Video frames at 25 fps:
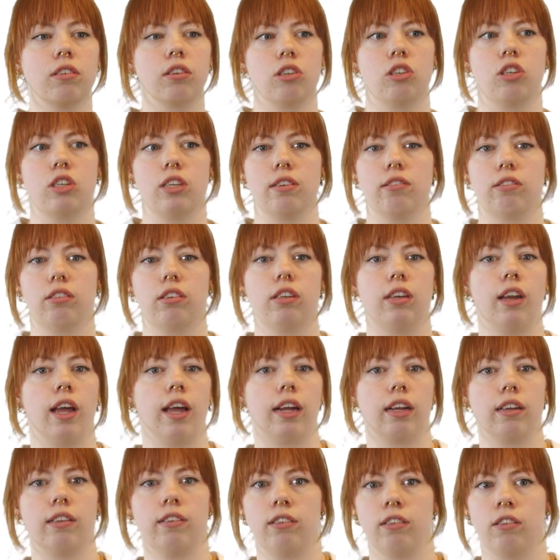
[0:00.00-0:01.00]
as
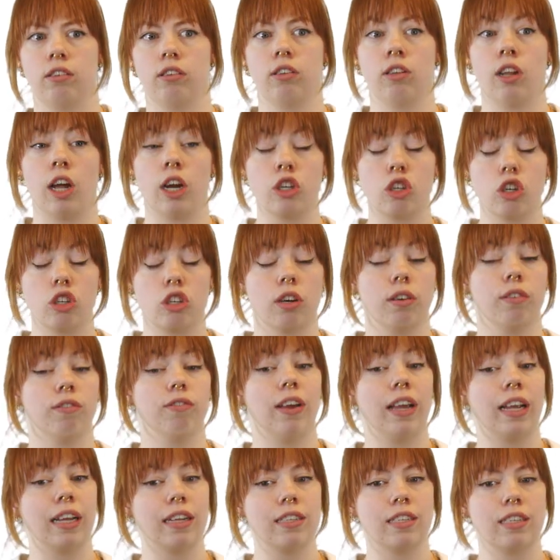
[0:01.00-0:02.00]
nitrogen
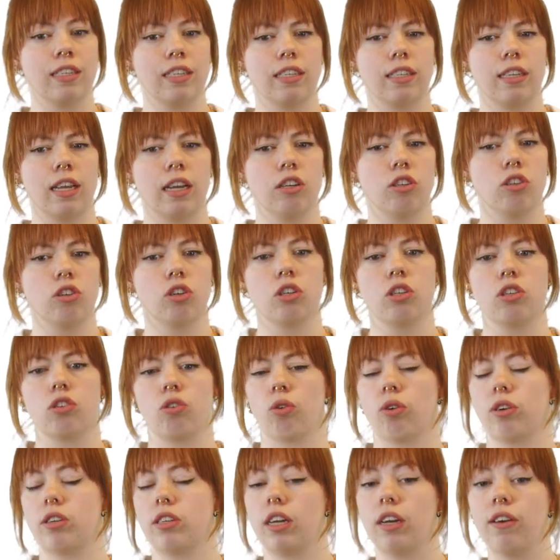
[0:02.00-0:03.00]
vacancy centers
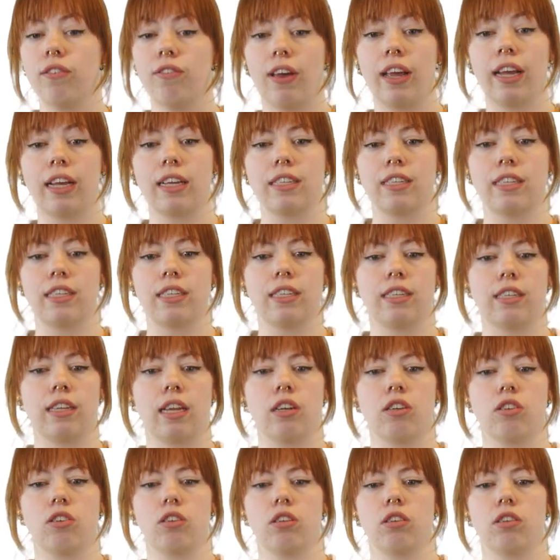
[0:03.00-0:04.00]
or tin vacancy
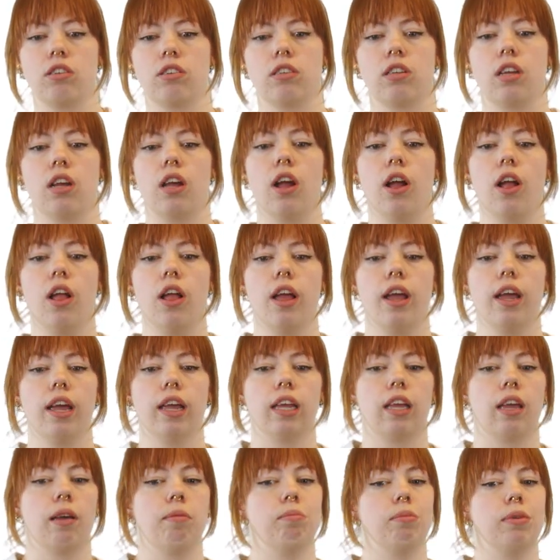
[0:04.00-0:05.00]
centers.
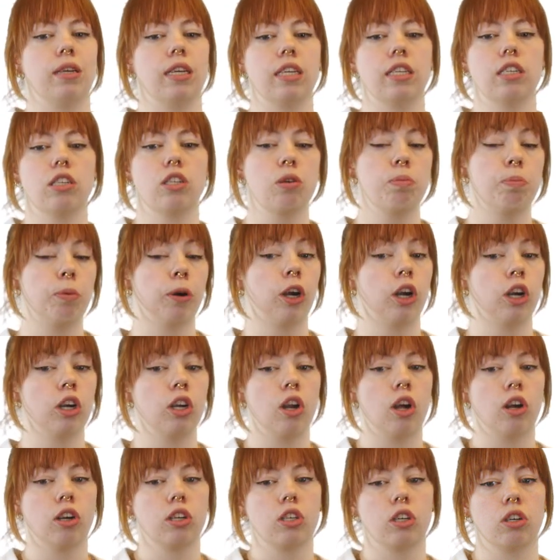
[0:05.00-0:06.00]
Can be
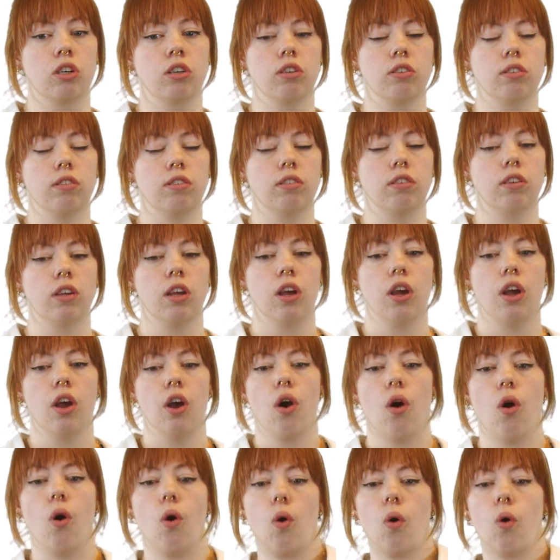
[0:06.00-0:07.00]
superconductors
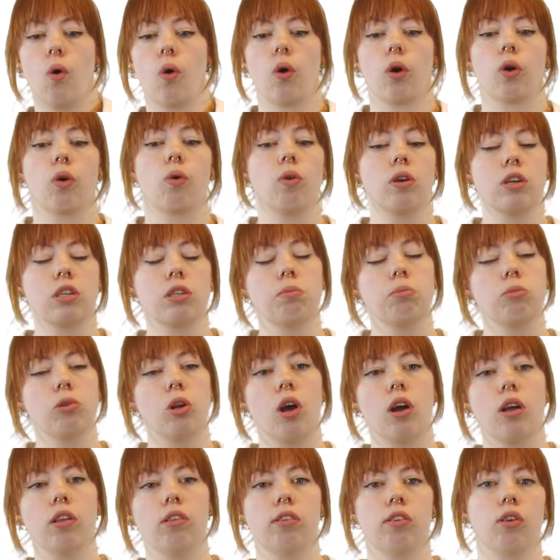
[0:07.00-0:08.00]
or quantum
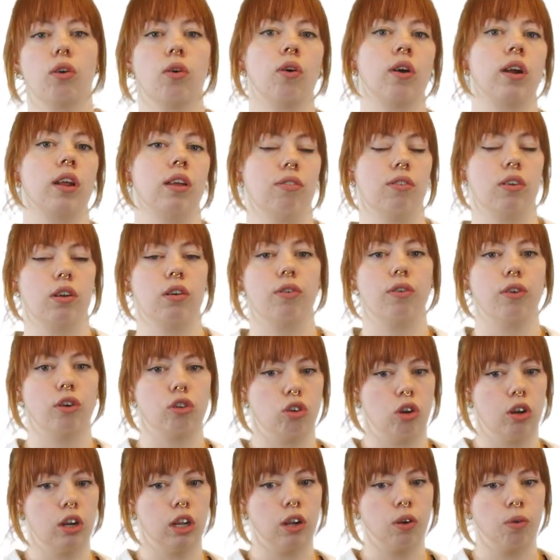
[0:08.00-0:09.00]
dots or even
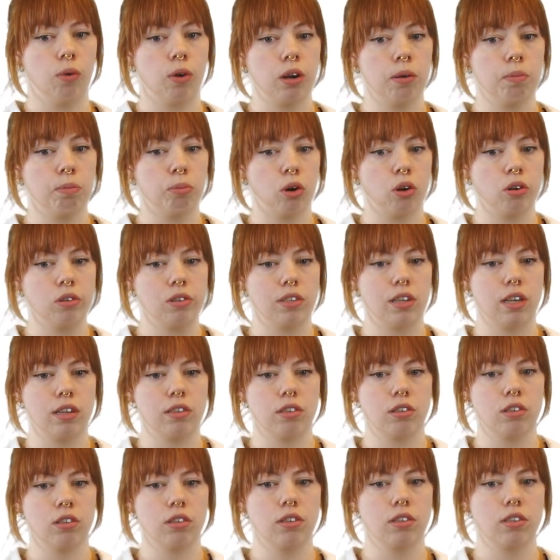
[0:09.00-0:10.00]
photonic quantum
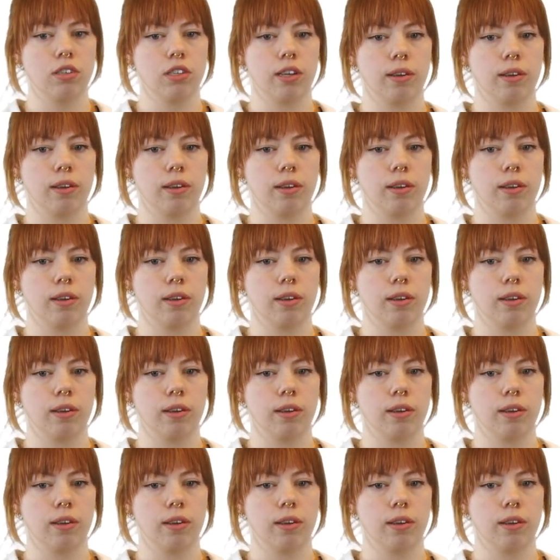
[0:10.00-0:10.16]
processors.